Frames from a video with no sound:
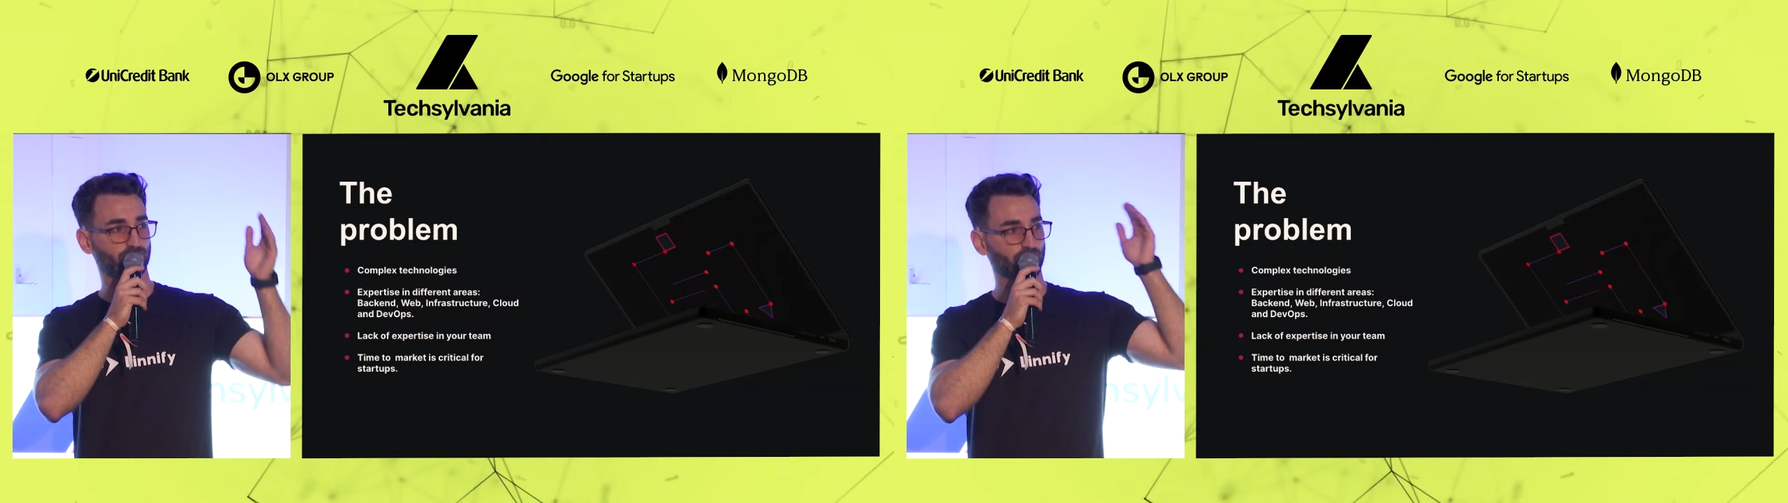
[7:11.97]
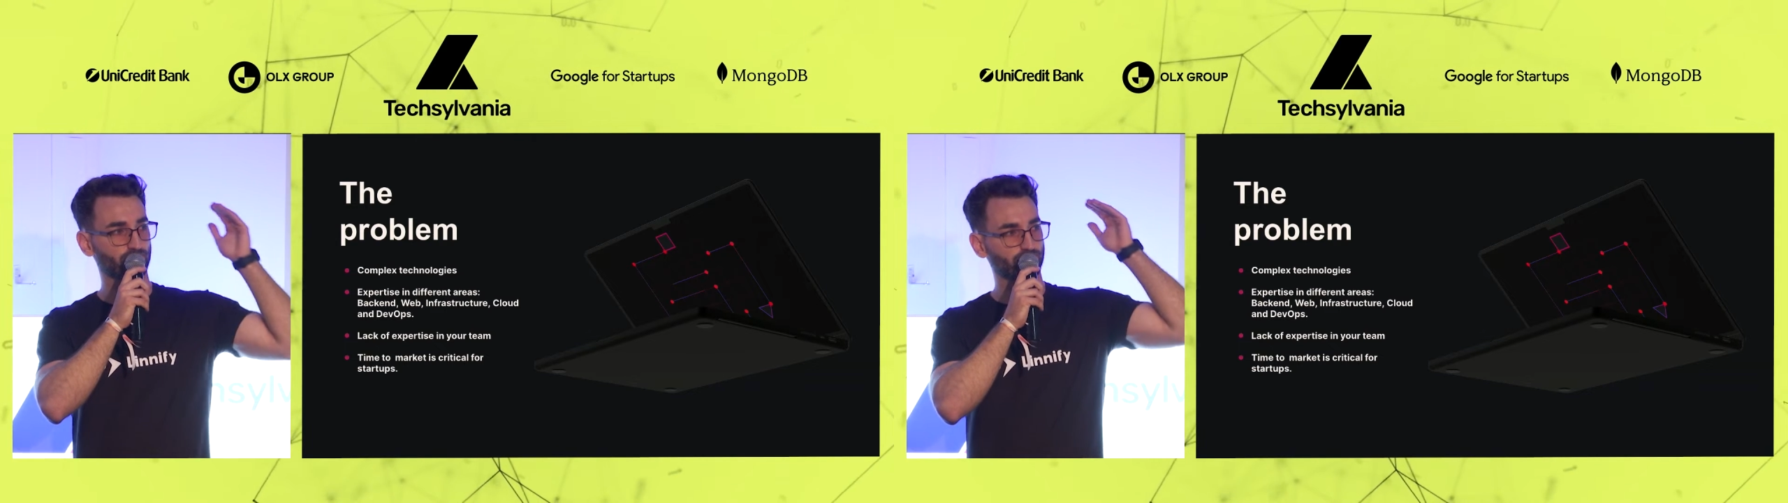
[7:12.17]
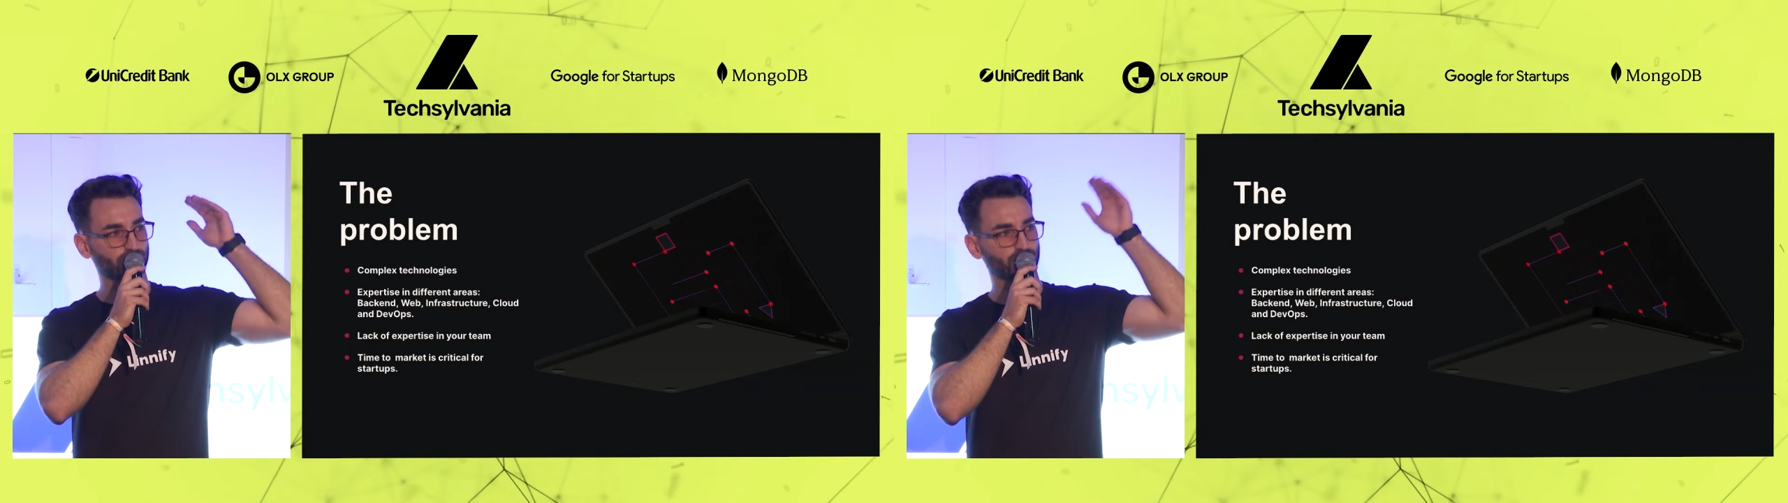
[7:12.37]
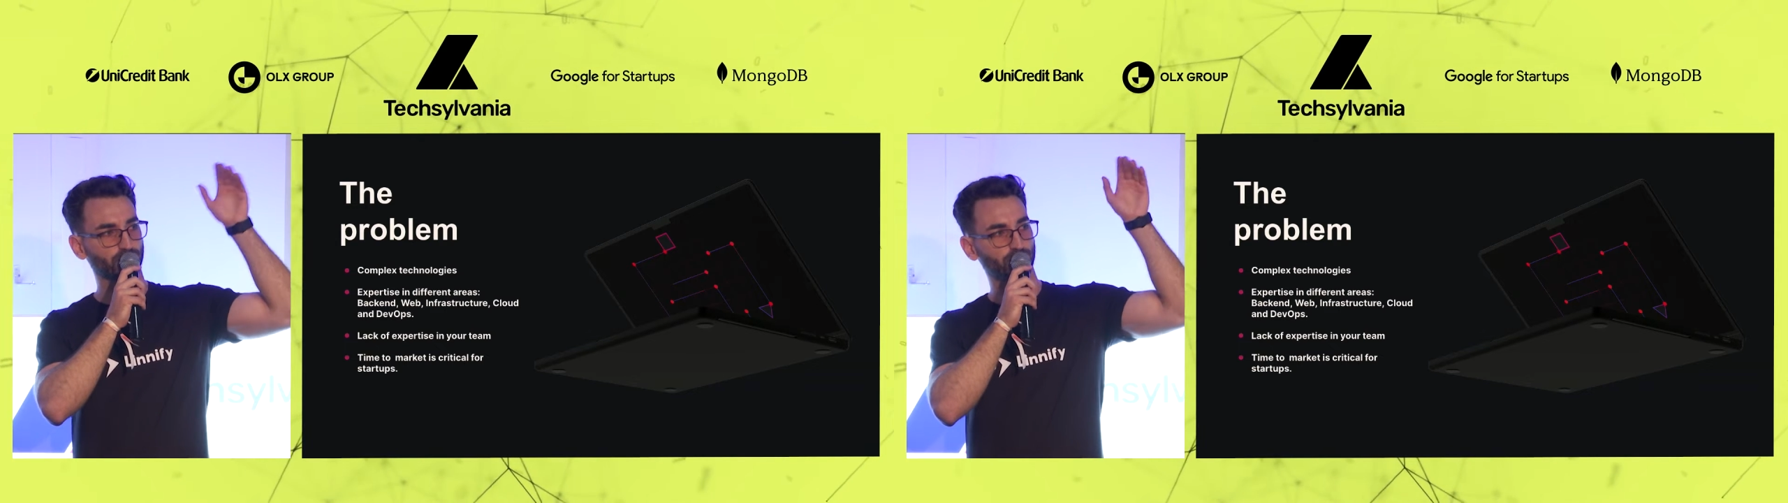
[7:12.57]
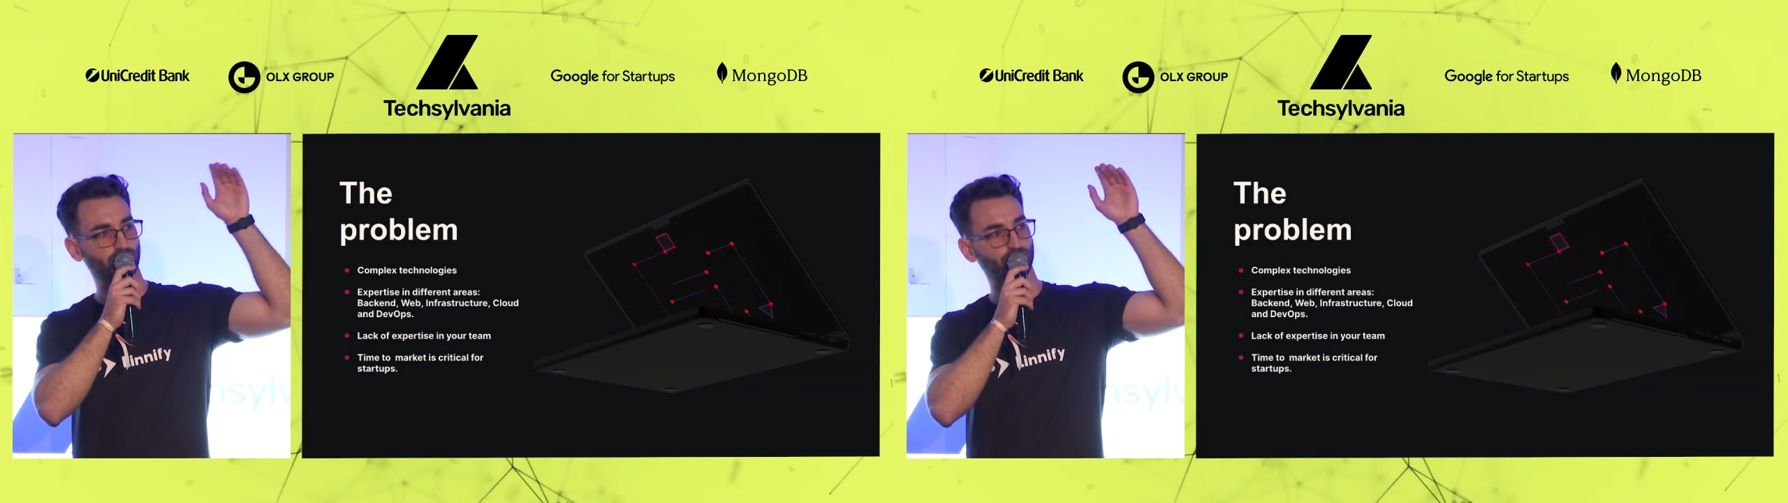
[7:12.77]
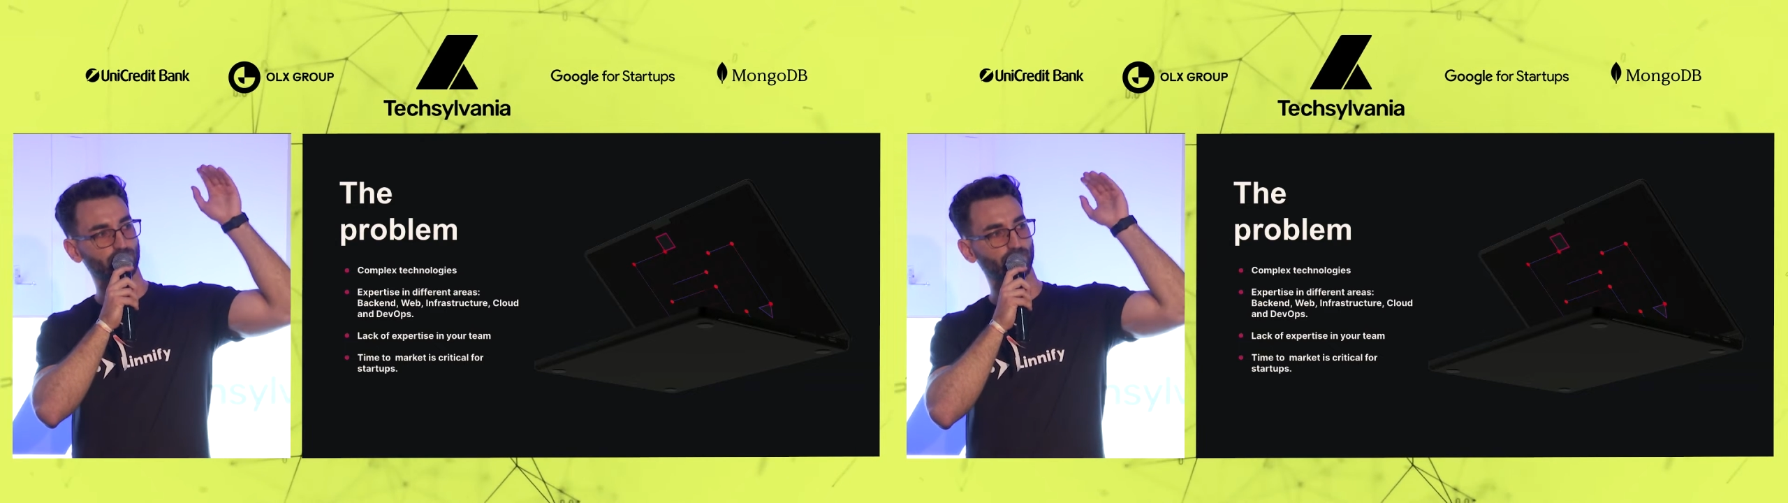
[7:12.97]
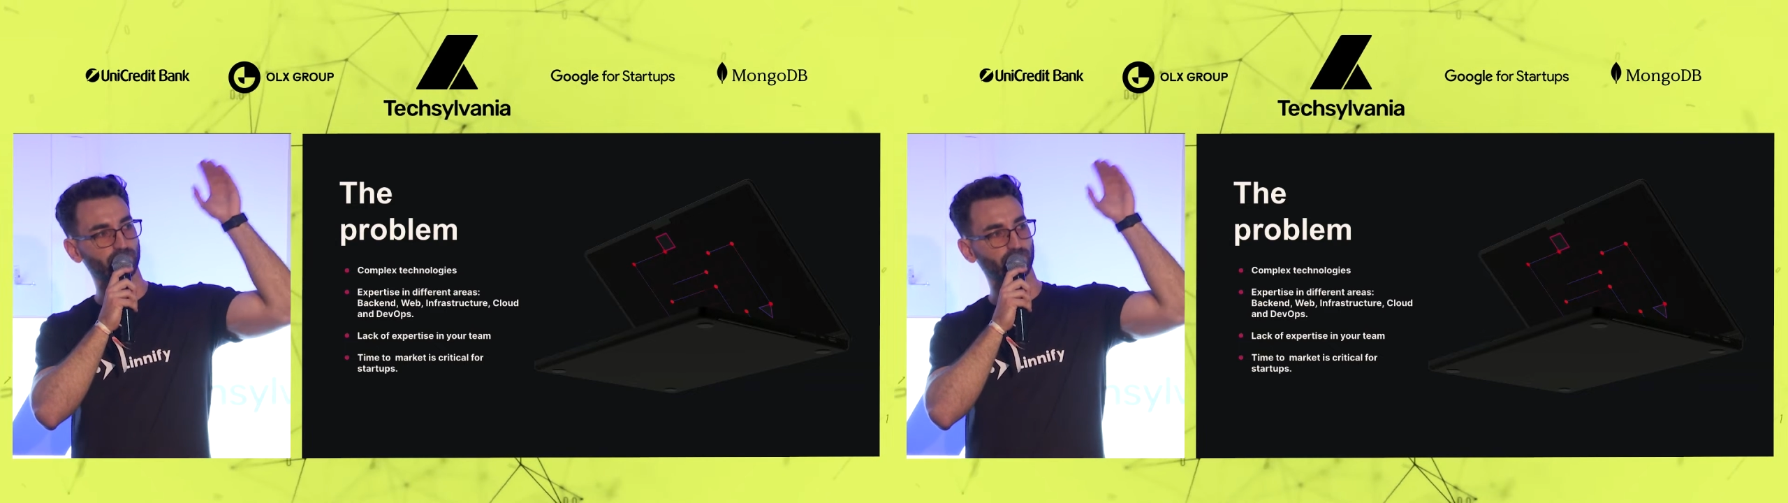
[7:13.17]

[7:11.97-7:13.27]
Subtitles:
You need to know